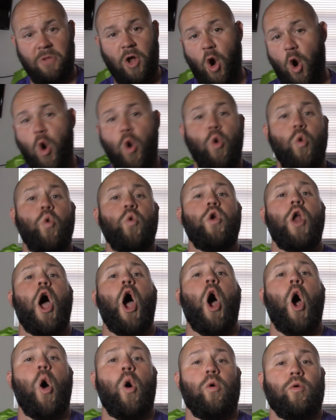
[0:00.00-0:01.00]
Who
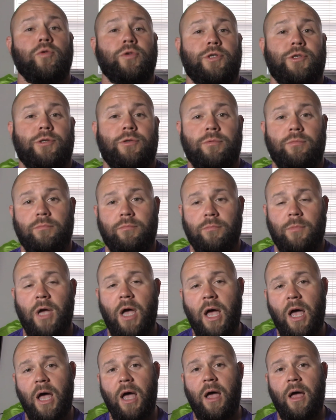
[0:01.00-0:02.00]
knows?
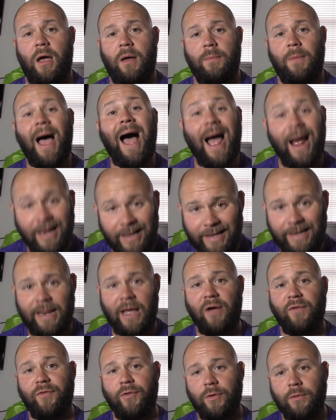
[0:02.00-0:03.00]
Highly
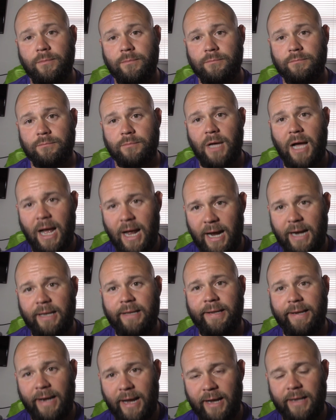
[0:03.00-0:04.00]
doubtful.
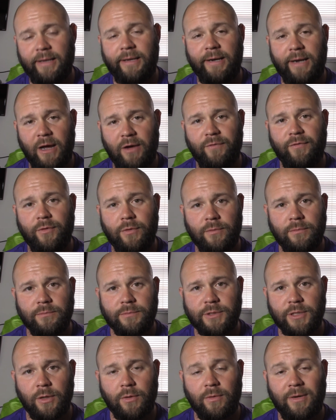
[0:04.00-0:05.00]
Highly doubtful.
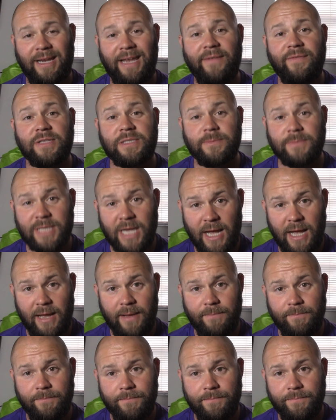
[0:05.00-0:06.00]
So give it some
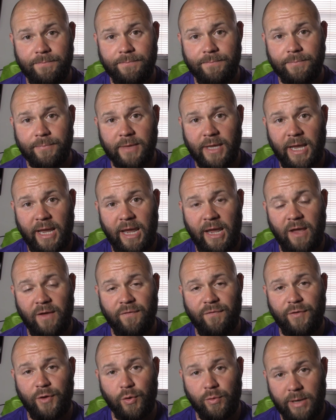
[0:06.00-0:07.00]
time.
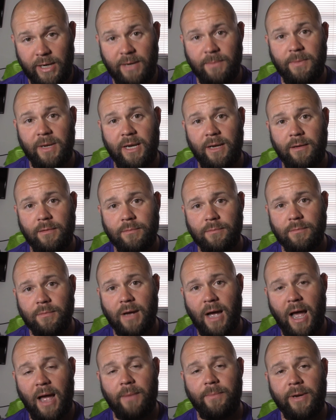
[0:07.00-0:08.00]
If you need me,
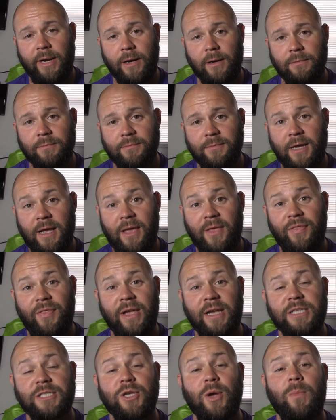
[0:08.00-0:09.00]
I'm here.
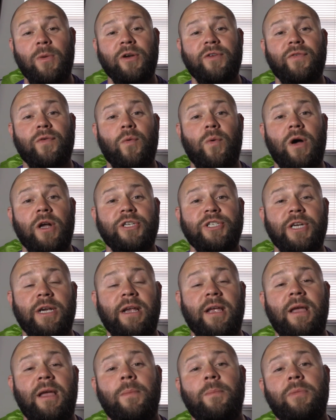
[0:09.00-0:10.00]
Thanks so much for watching.
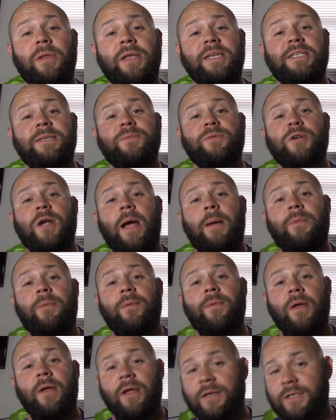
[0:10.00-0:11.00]
Please
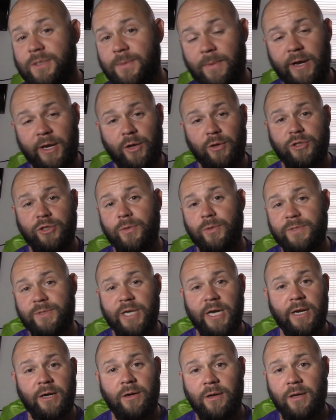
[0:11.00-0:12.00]
subscribe to my YouTube
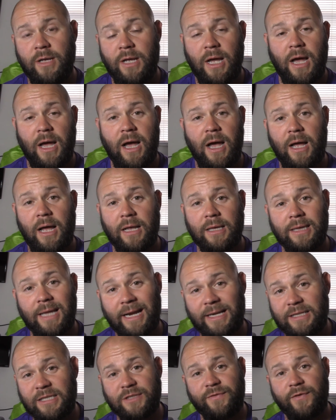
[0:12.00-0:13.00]
channel.
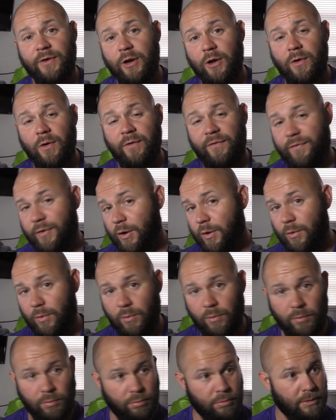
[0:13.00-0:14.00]
Like this video if
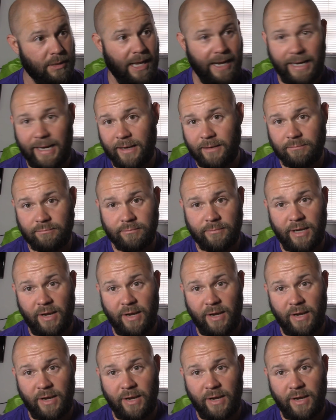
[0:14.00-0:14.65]
you like it.